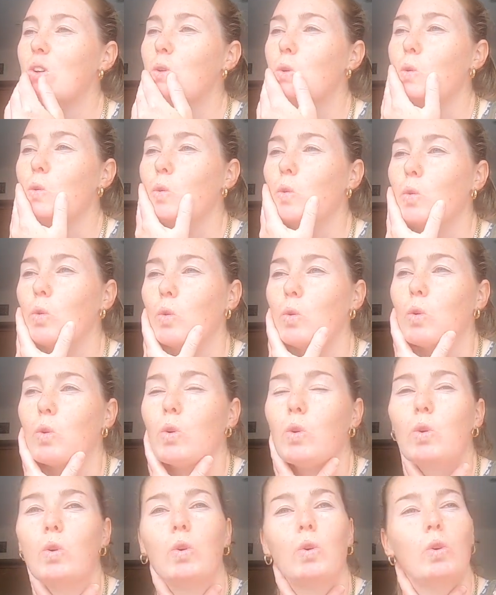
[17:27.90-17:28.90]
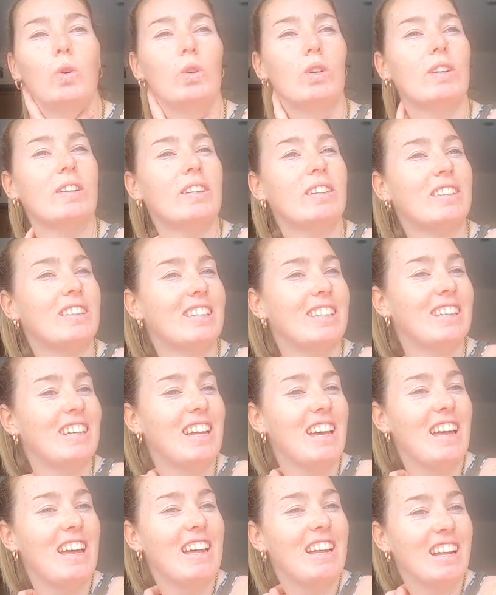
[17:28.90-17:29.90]
Ooh,
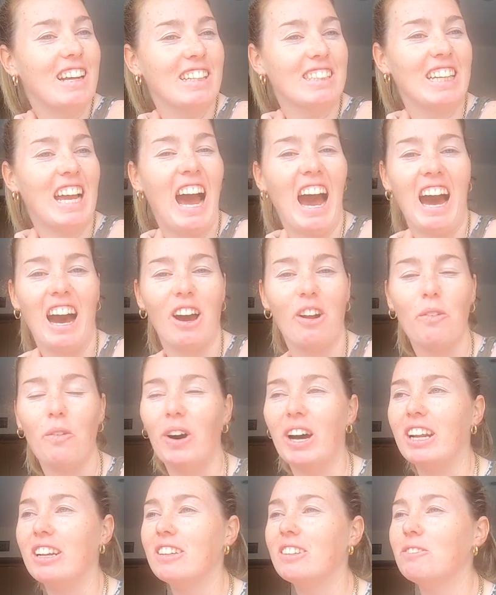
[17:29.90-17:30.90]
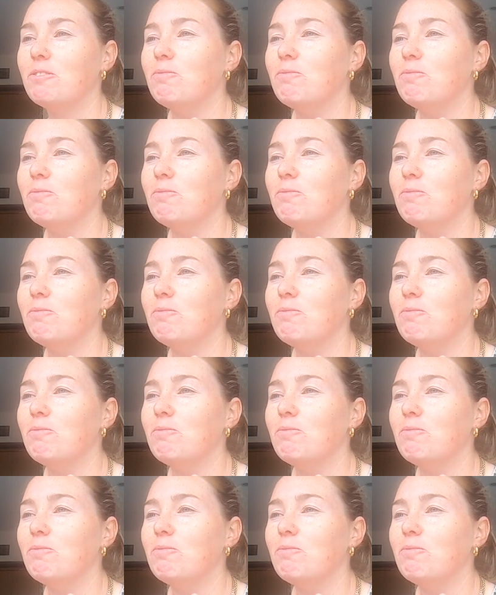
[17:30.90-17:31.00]
that's a hard one.